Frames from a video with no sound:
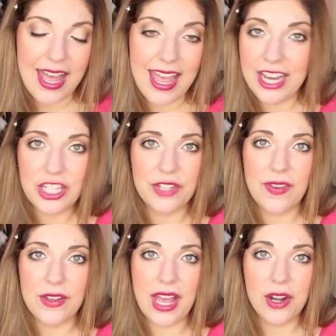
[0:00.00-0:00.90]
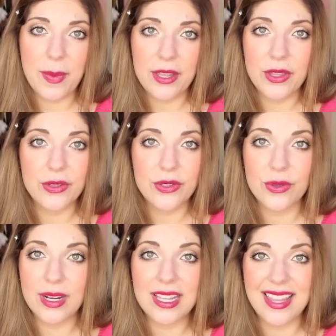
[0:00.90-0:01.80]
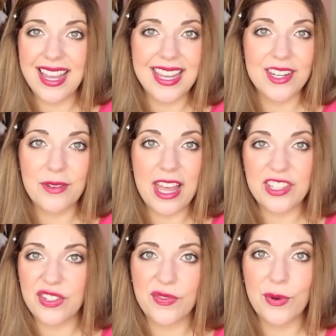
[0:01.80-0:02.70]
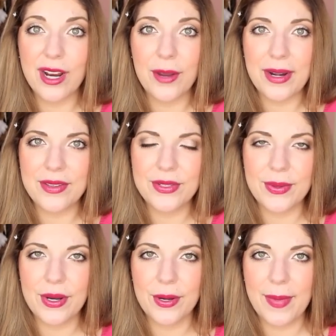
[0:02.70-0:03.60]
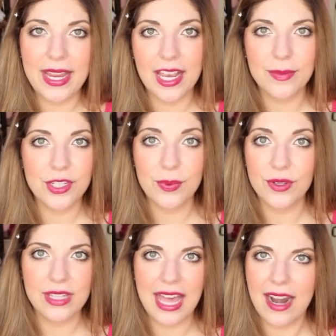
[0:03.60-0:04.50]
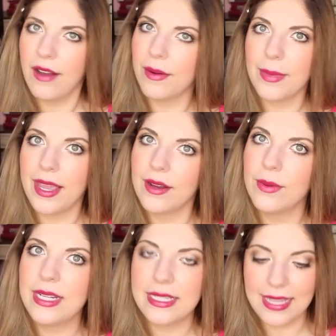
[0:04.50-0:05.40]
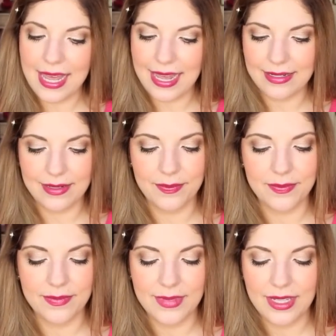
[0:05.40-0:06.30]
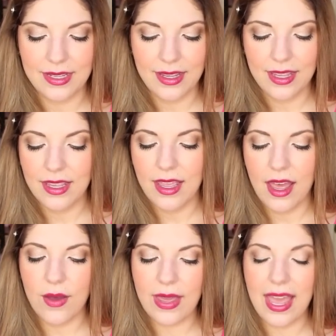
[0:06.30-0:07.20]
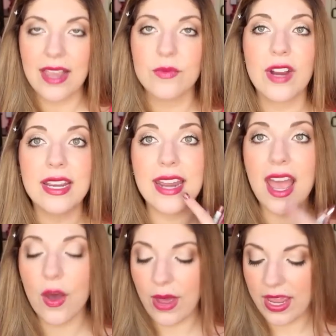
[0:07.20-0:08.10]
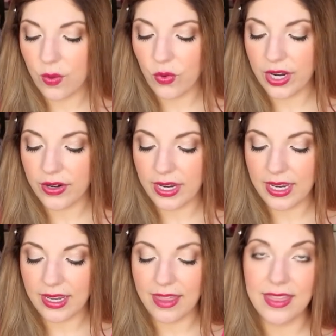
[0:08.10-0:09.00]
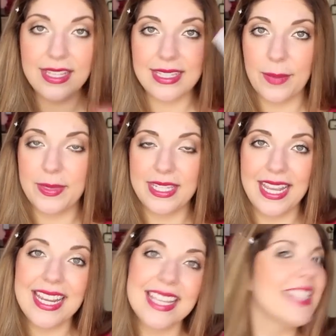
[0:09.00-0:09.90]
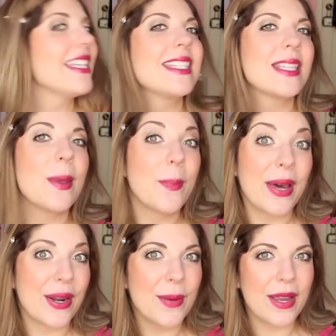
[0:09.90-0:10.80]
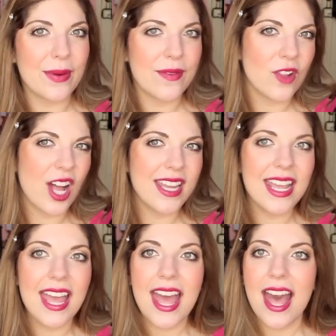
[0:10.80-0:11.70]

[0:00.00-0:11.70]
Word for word: I actually found out about those through a client at Sephora when I was doing her makeup. She pulled that out. I'm like, what is that? Okay, right now I am wearing this lipstick, this lip butter by Revlon.